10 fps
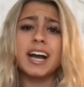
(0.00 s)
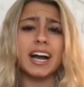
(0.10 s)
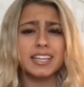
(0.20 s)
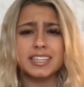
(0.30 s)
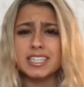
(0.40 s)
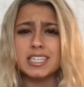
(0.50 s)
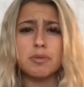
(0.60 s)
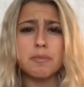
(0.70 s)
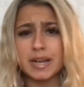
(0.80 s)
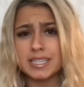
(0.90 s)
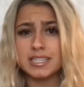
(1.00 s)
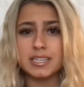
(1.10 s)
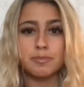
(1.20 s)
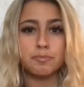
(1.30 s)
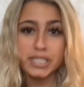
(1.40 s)
I like things to be
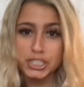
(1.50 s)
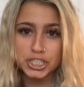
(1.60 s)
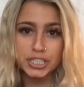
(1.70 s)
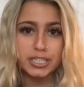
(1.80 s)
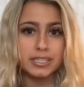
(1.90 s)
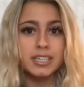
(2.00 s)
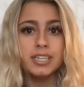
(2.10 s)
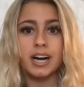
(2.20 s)
messy, beachy,